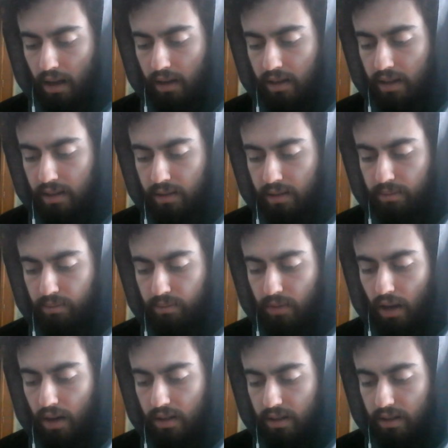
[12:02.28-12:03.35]
I guess
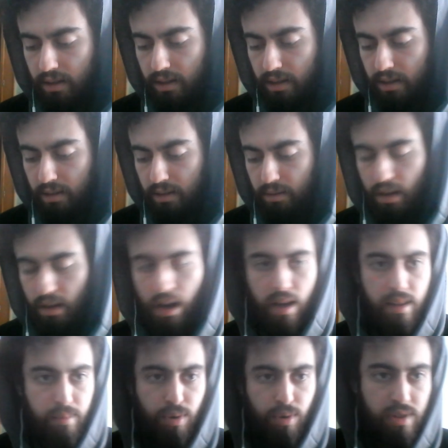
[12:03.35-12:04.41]

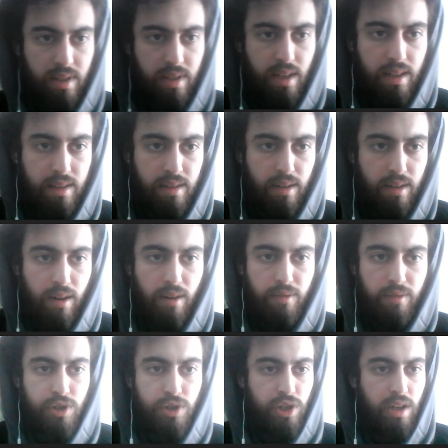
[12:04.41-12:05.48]
99%
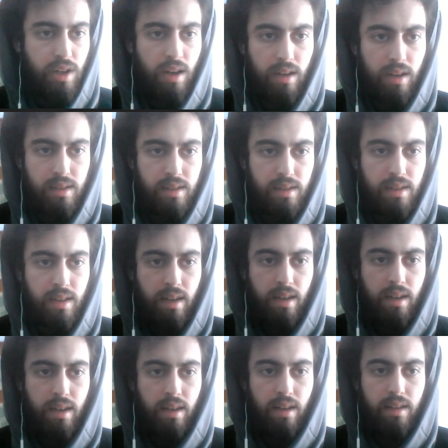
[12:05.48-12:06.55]
of Shias,
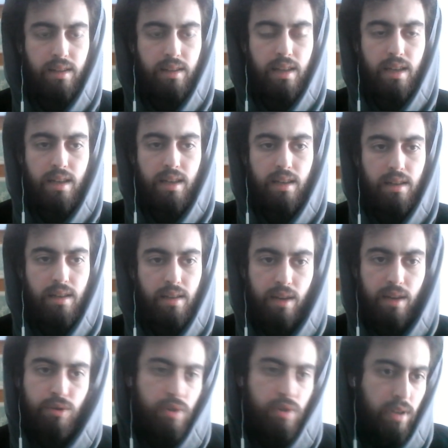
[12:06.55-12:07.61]
they
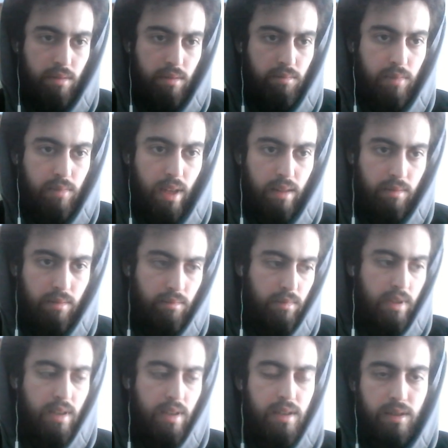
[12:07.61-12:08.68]
agree that
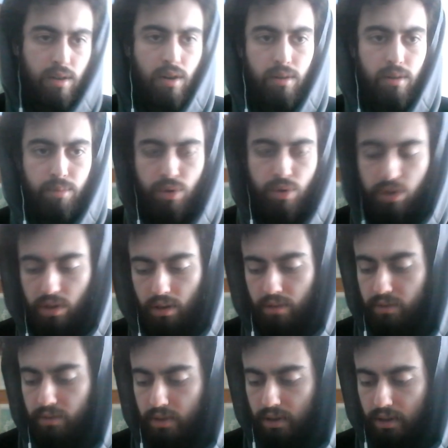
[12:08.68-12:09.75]
these are
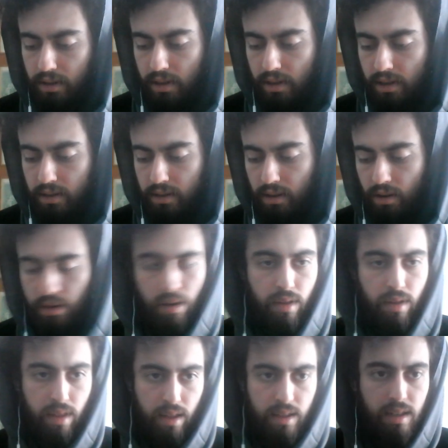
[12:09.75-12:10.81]
preserved, these are
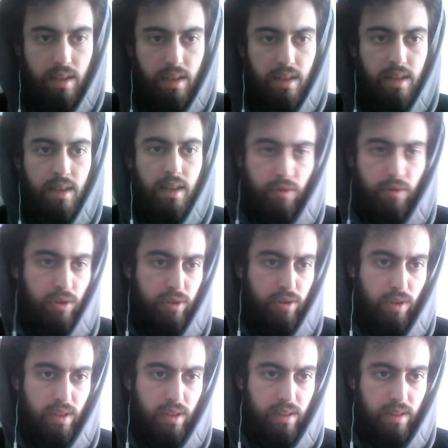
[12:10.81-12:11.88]
authentic. The first
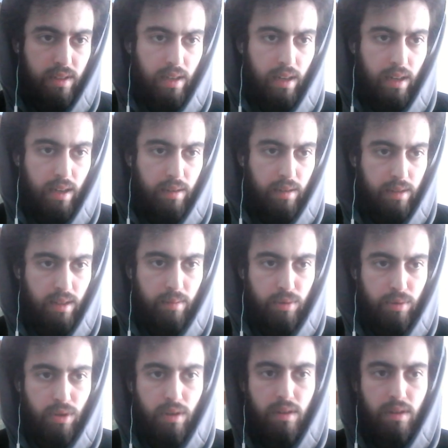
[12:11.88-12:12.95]
one is
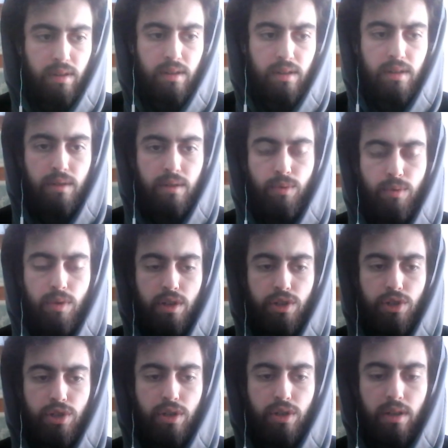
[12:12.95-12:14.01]
Al-Istibsar,
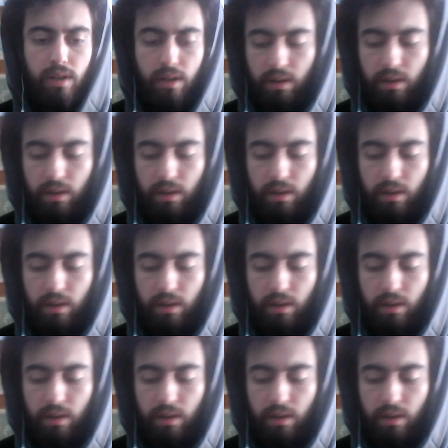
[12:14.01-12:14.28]
which